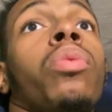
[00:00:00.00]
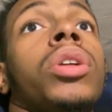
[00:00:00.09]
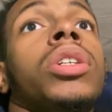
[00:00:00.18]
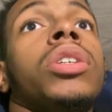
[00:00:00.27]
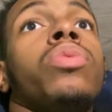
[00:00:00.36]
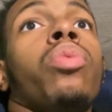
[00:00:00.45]

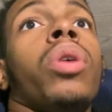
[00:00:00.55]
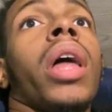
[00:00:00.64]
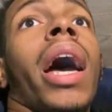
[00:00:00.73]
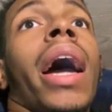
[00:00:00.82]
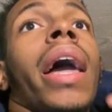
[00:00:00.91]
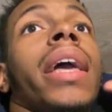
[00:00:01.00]
which is what
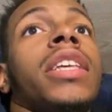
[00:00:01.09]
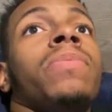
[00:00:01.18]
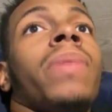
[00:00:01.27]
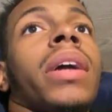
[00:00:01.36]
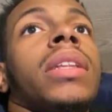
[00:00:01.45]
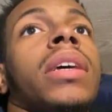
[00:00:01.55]
I
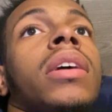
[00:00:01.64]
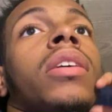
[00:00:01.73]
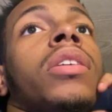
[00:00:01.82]
expected.